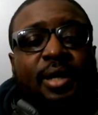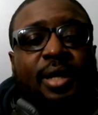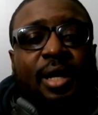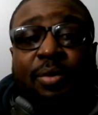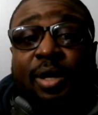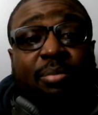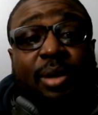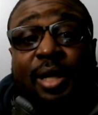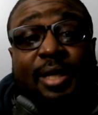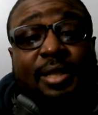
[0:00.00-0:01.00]
and we can
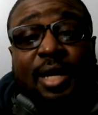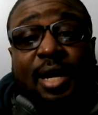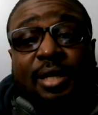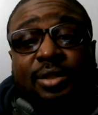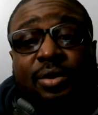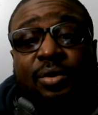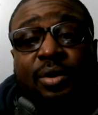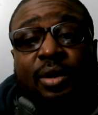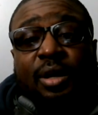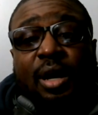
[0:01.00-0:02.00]
play inside. So
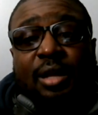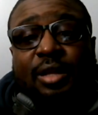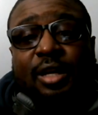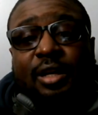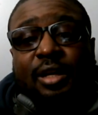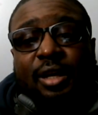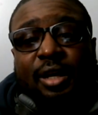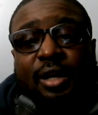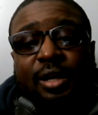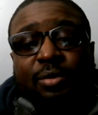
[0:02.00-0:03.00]
I think yeah,
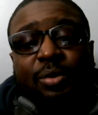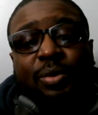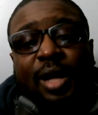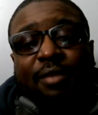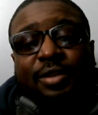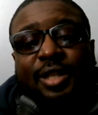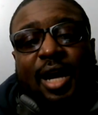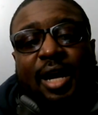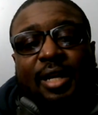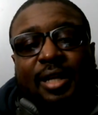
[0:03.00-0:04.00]
we would have a
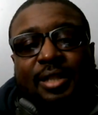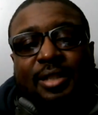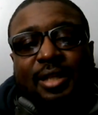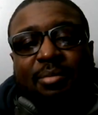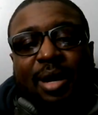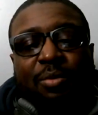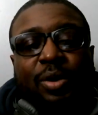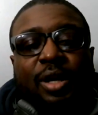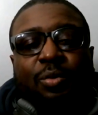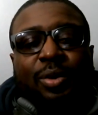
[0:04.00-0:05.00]
shot against anybody.
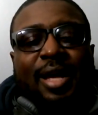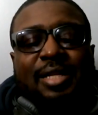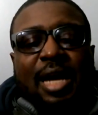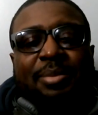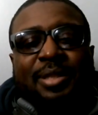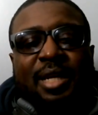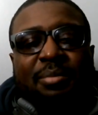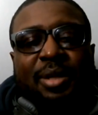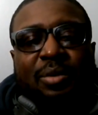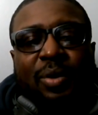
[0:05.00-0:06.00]
We're that type of team
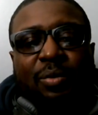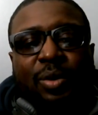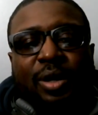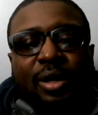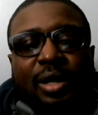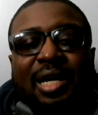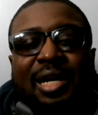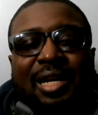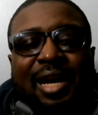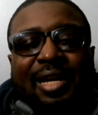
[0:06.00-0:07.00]
anyway. We're
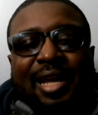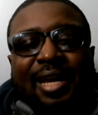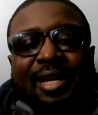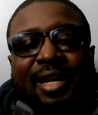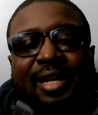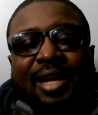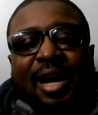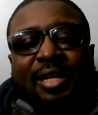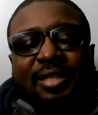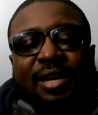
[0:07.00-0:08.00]
like an 8-8,
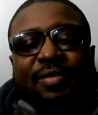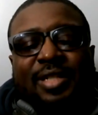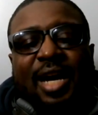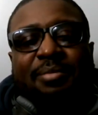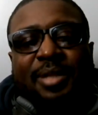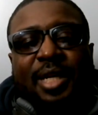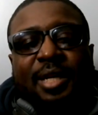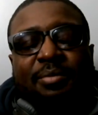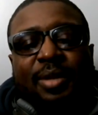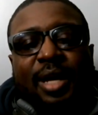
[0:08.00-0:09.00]
9-7 type
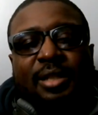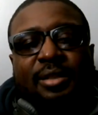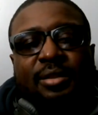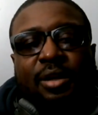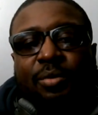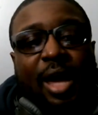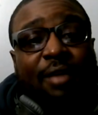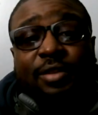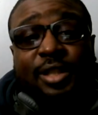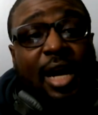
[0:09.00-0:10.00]
team that we
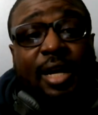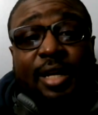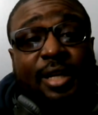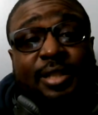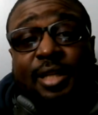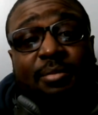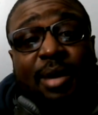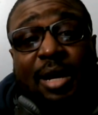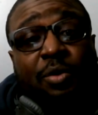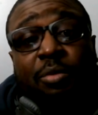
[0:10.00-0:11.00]
have a shot against
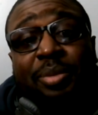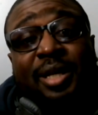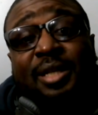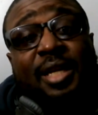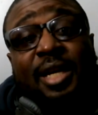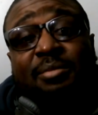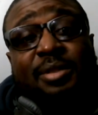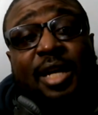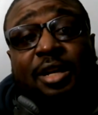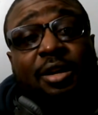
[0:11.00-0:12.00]
anybody. We'll beat teams
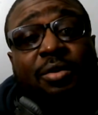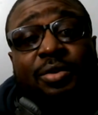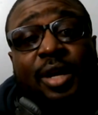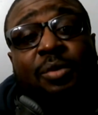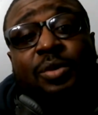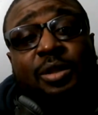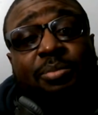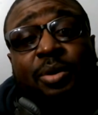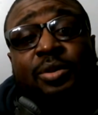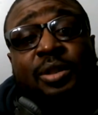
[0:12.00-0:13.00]
that you don't think we're
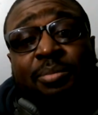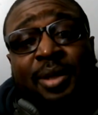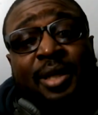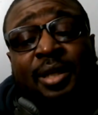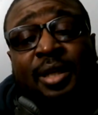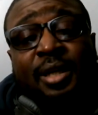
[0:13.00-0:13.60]
supposed to beat,